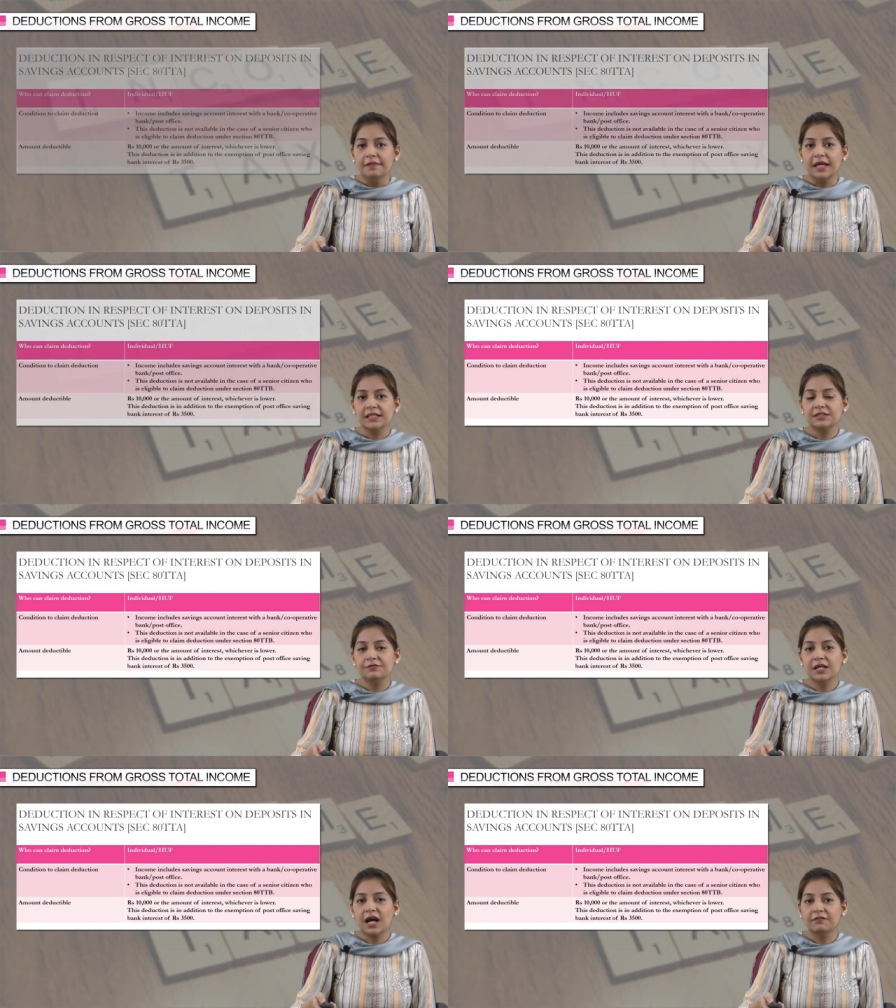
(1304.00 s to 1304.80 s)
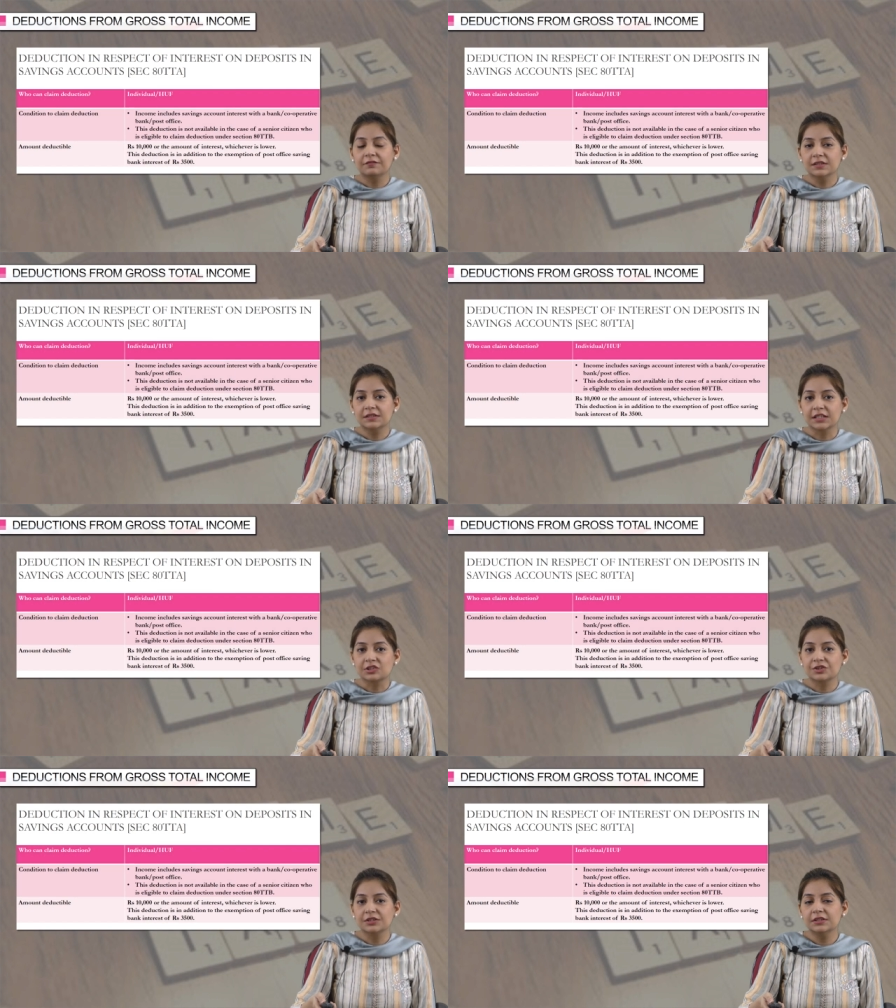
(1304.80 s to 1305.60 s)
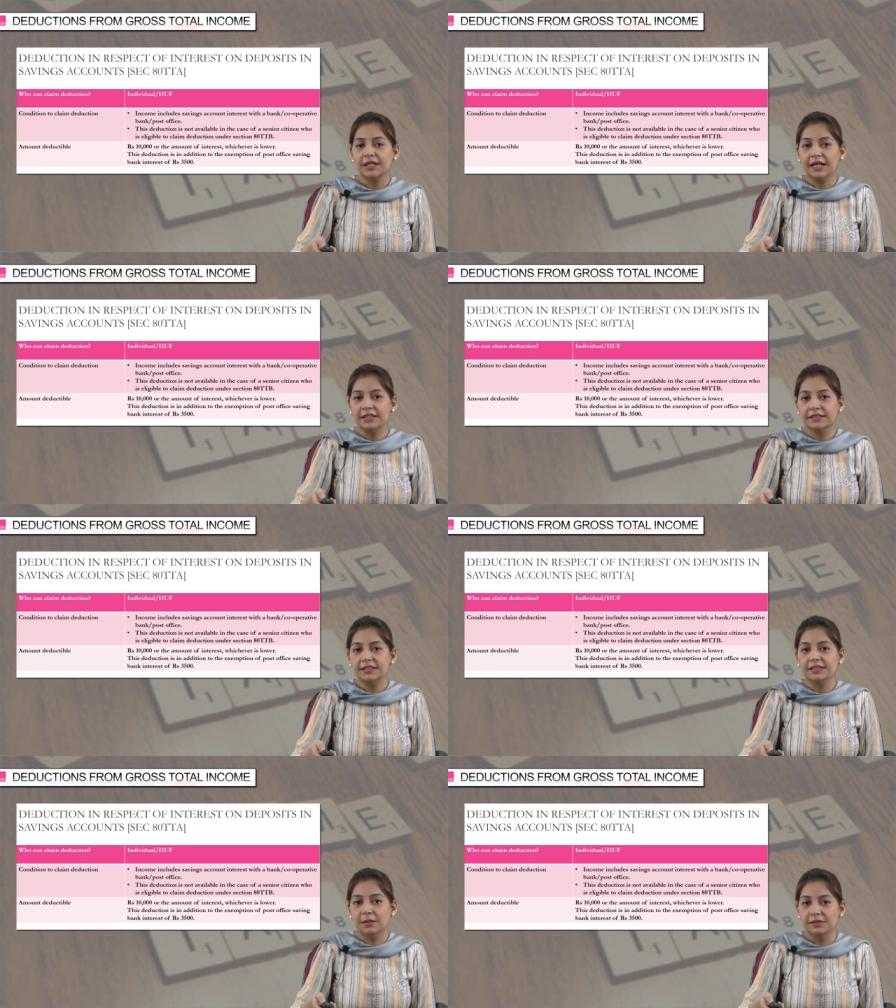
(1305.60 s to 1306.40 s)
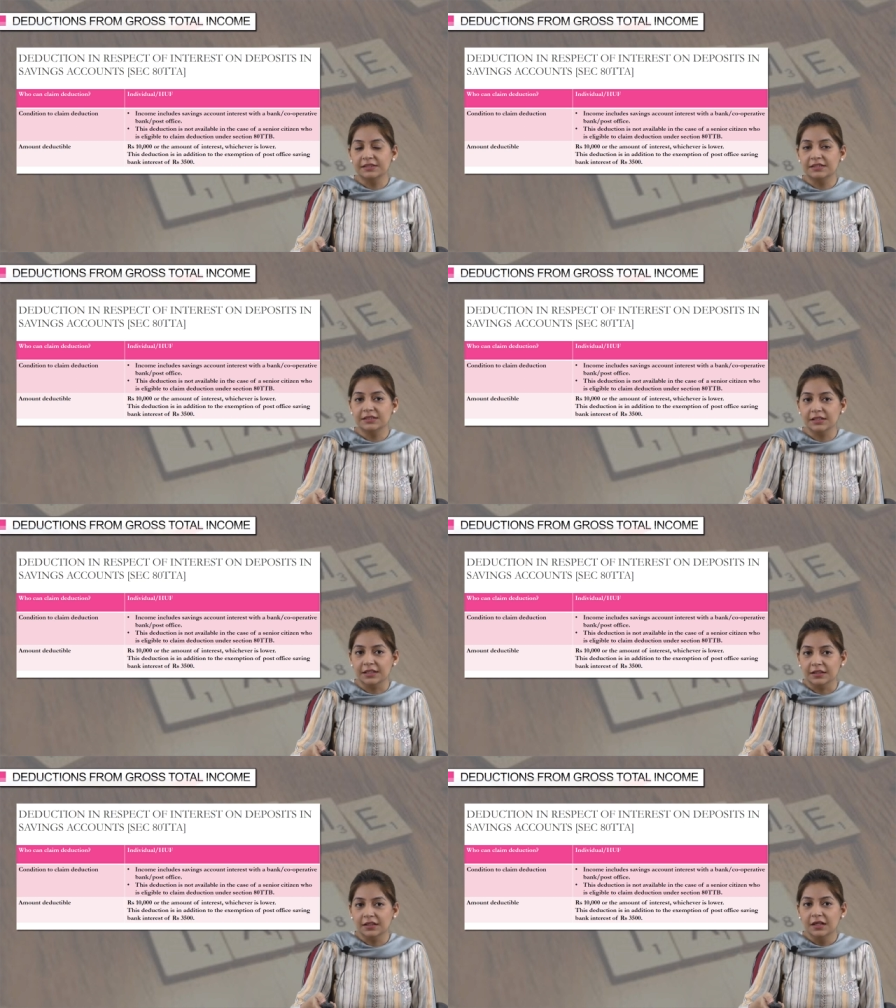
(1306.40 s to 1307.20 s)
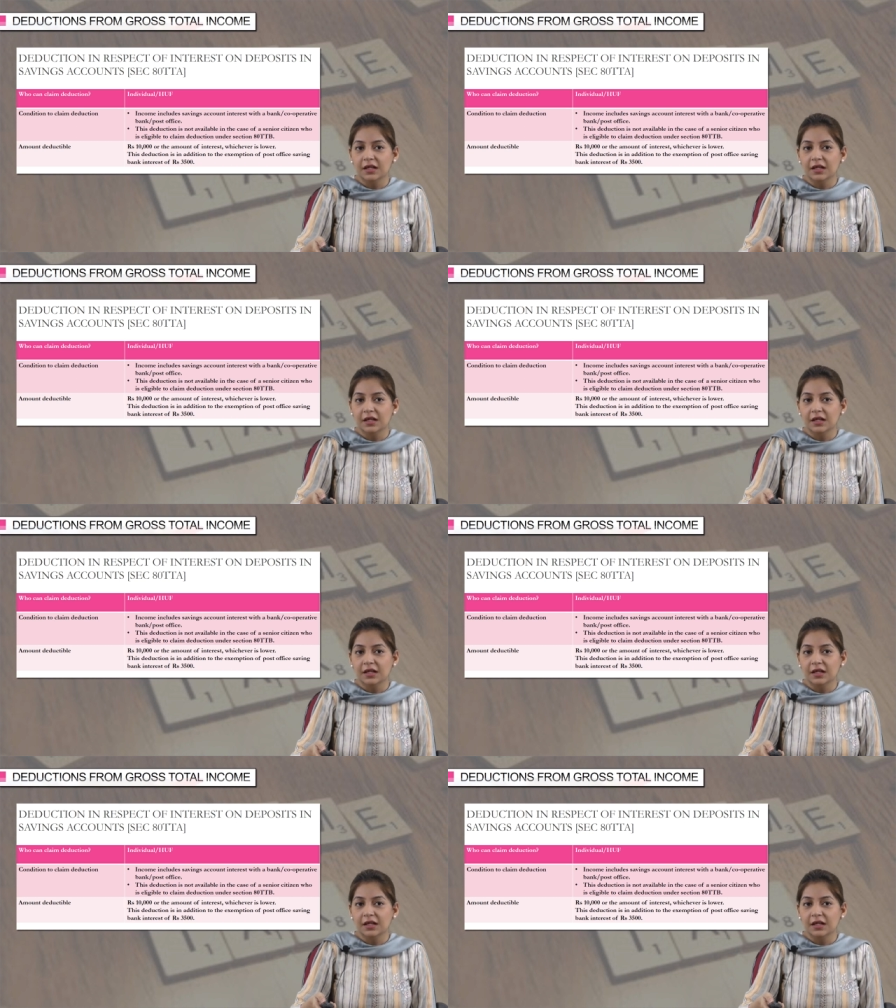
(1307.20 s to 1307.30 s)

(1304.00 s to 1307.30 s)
Next we have the section 80 TTA.